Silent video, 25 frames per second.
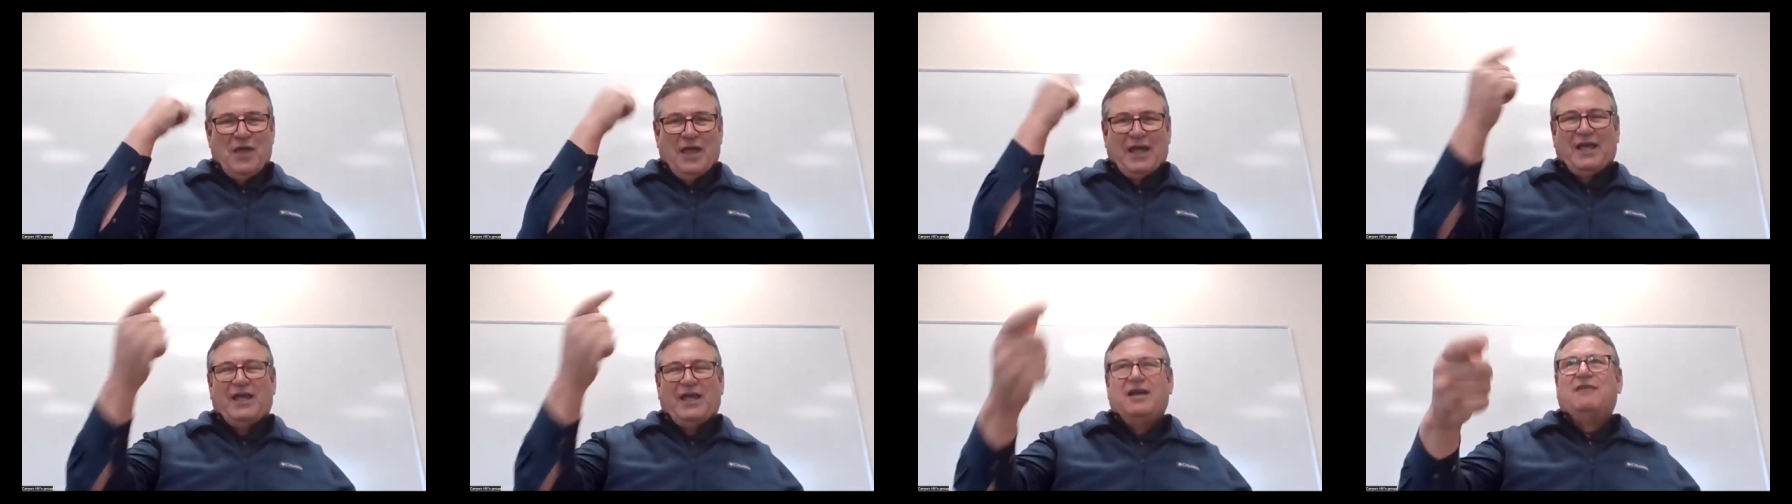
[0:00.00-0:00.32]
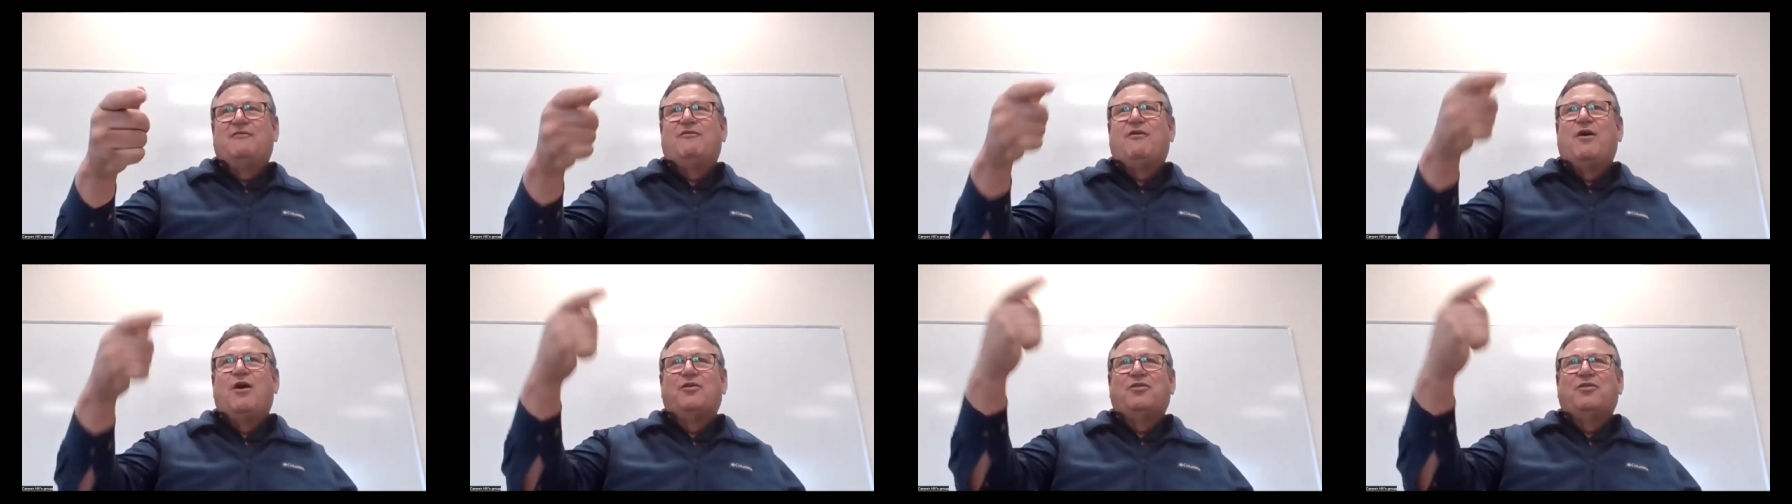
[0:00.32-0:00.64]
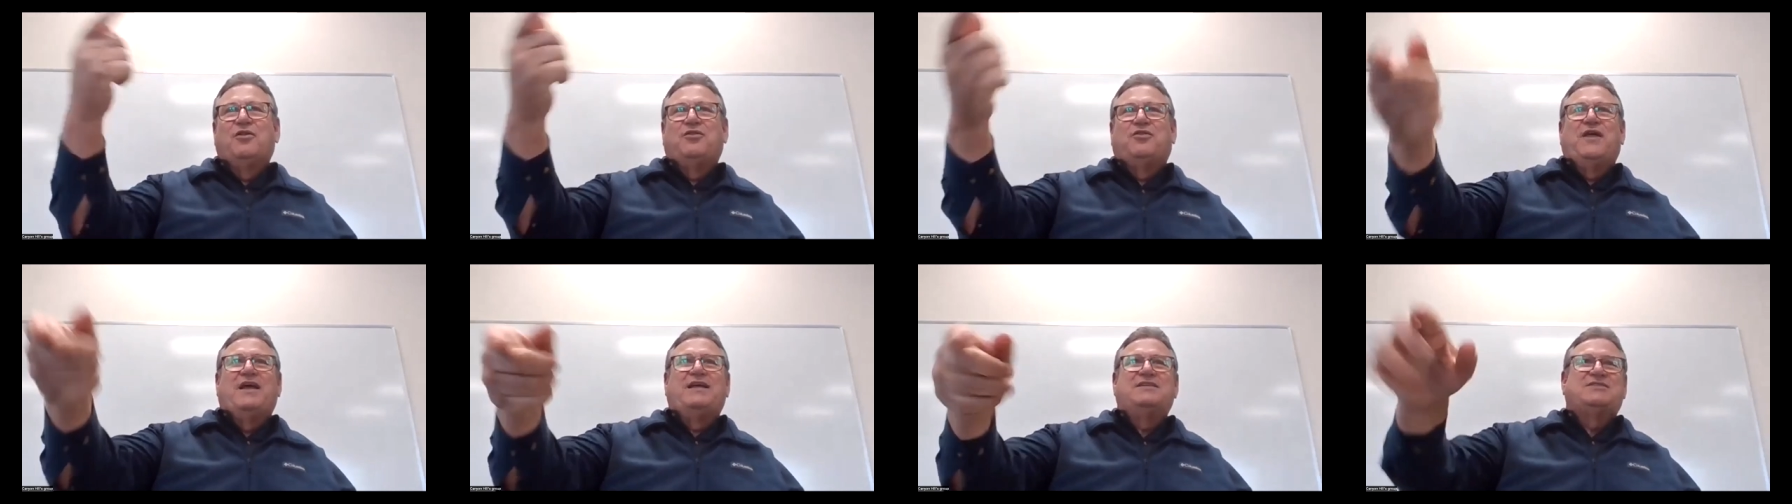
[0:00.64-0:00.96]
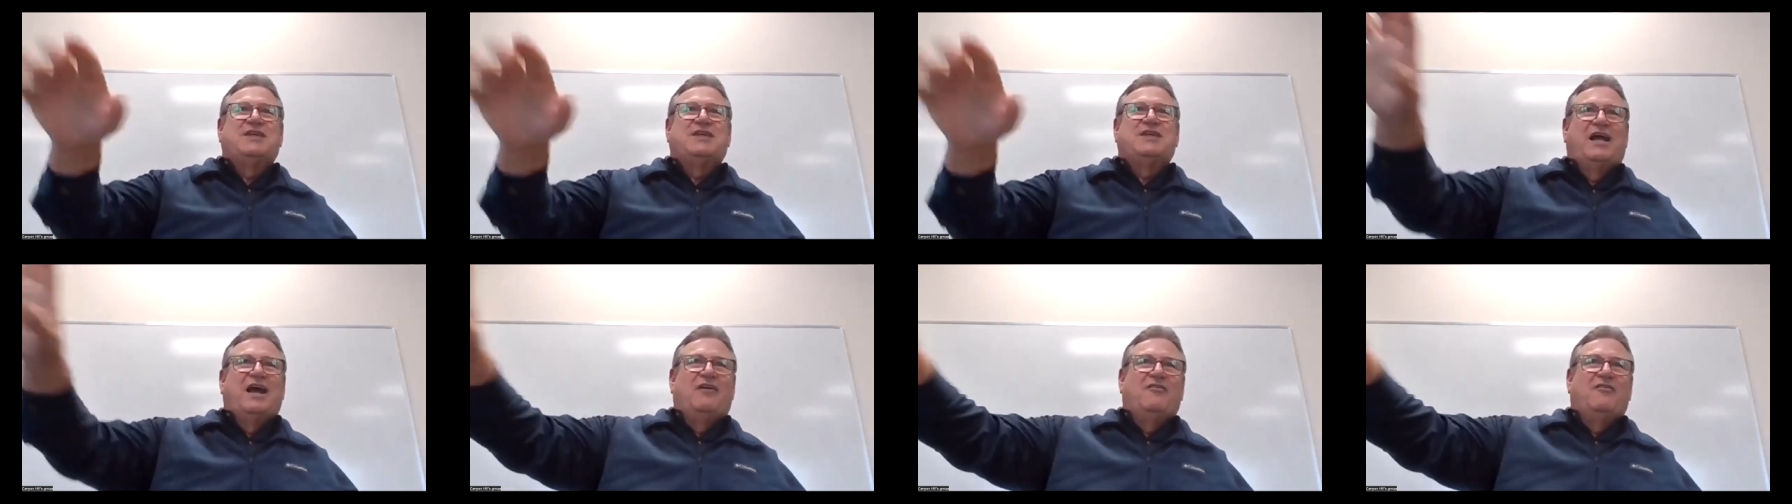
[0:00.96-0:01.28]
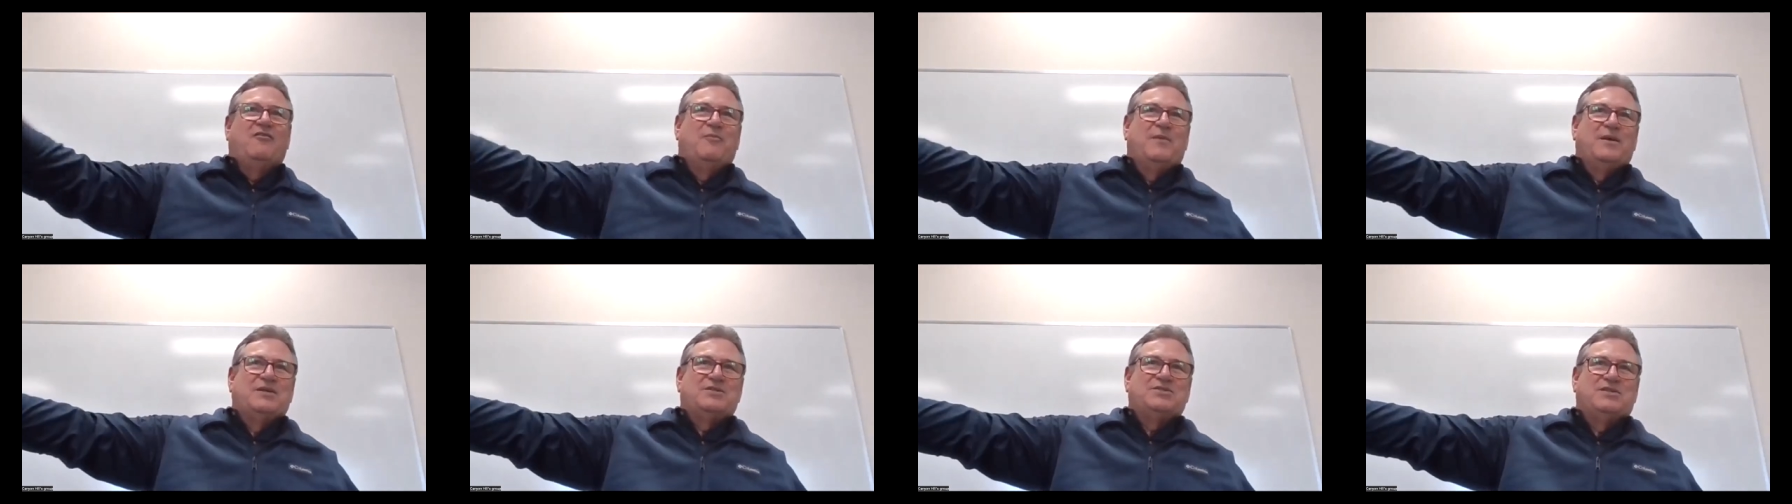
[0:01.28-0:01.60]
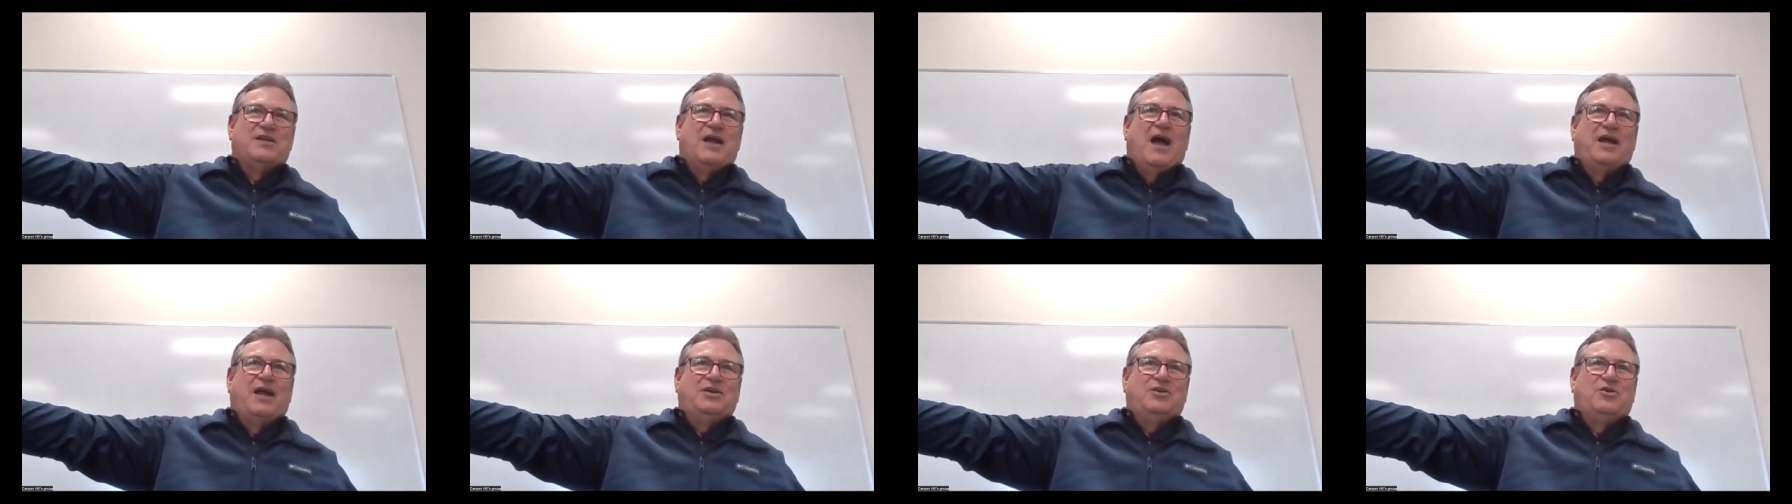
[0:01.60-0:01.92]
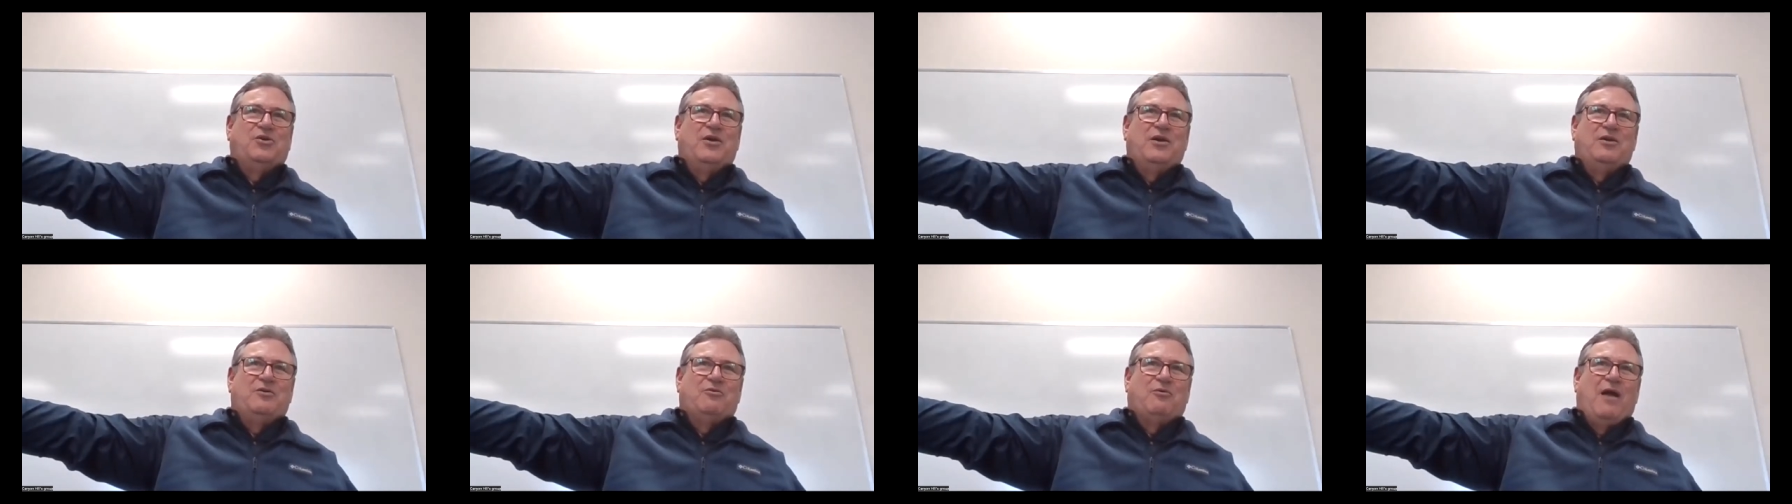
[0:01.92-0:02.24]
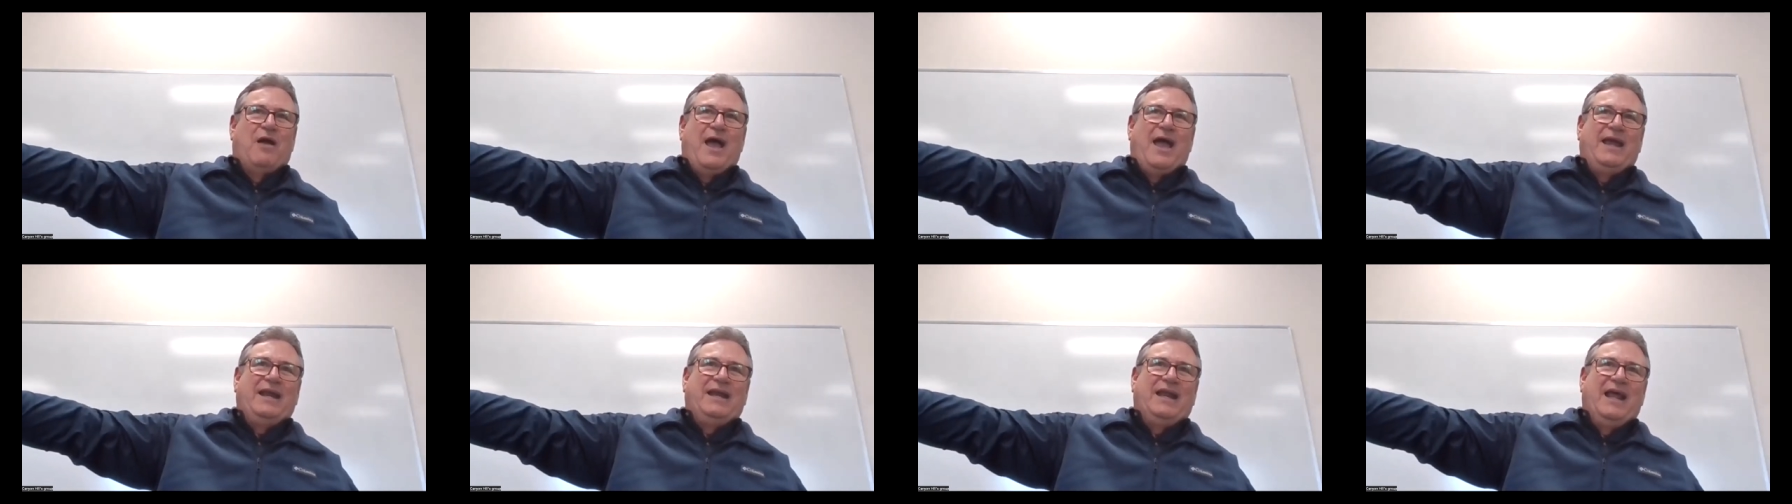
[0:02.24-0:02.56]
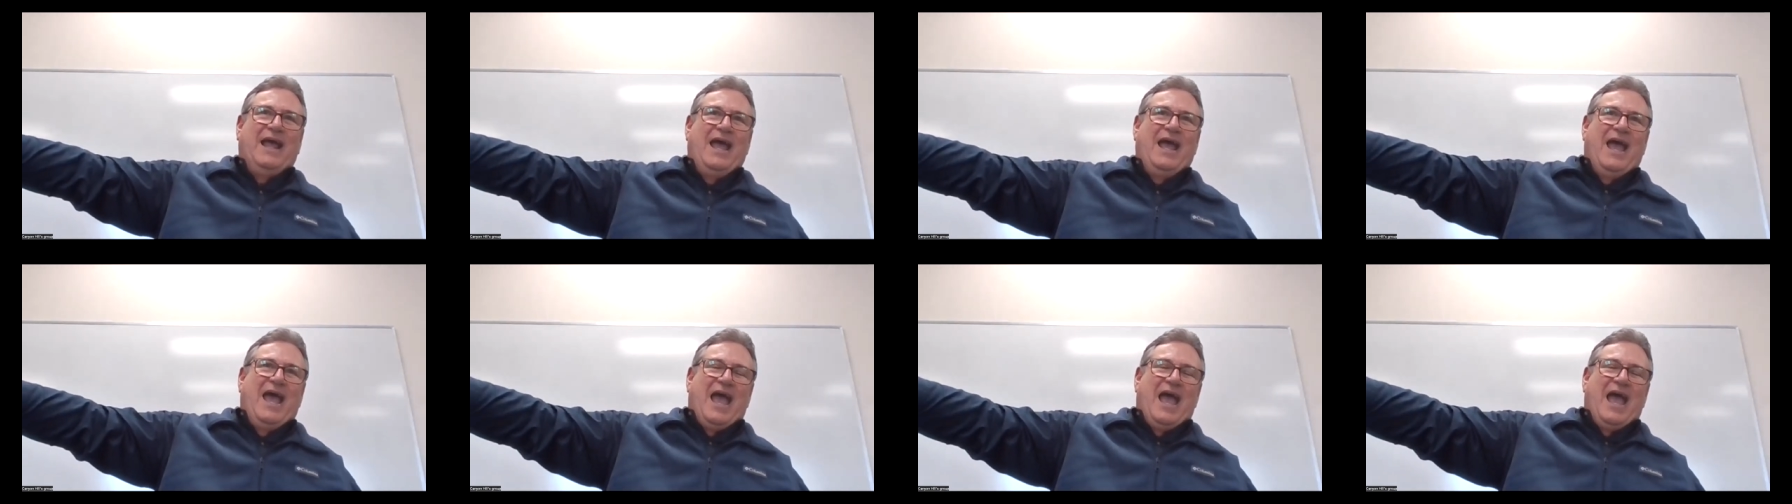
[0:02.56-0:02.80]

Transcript: thinking of all the things the government's not doing right